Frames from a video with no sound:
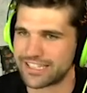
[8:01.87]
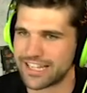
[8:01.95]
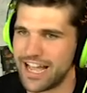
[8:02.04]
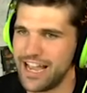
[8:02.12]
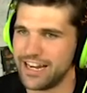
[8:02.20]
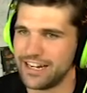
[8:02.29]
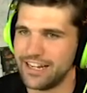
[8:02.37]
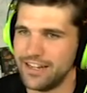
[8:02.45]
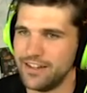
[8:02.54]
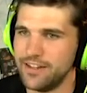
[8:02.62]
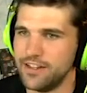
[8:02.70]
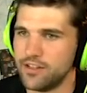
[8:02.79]
sight.
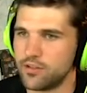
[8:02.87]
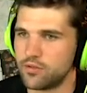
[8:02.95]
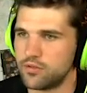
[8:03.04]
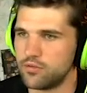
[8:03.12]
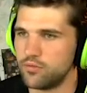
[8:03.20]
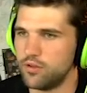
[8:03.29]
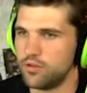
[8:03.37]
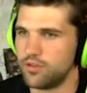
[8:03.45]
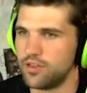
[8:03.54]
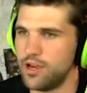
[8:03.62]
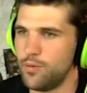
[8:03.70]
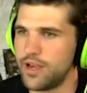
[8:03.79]

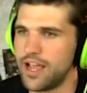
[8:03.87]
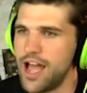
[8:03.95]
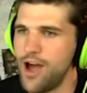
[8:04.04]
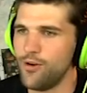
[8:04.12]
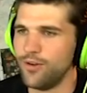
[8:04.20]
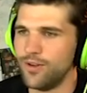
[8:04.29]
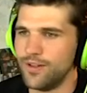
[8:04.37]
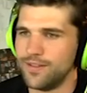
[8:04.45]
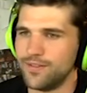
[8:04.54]
Here we go!